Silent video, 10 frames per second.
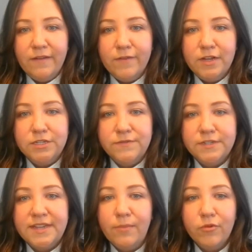coverage
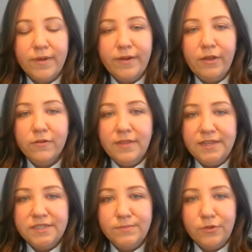for temporary or
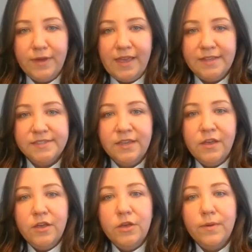leased employees
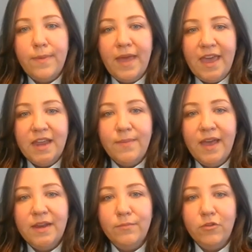who are paid
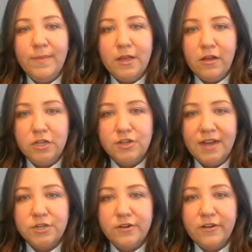by an employment
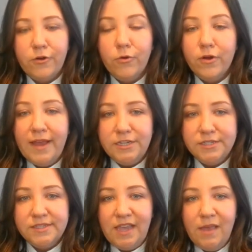contractor or
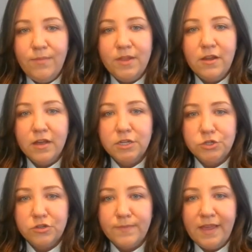agency but not
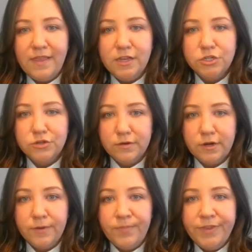controlled by the
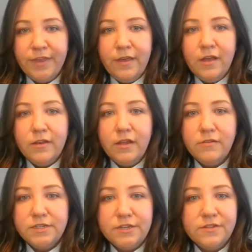insurer.
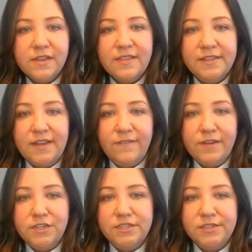Note too that these
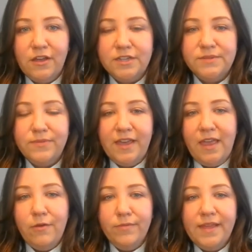definitions
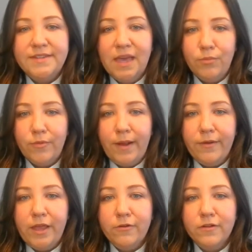contemplate only
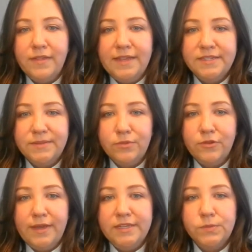temporary or leased
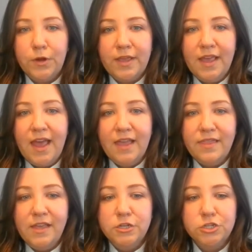employees working
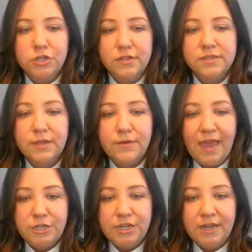at the insured's
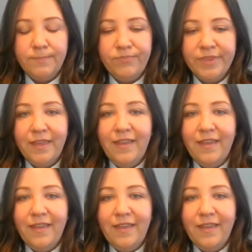location.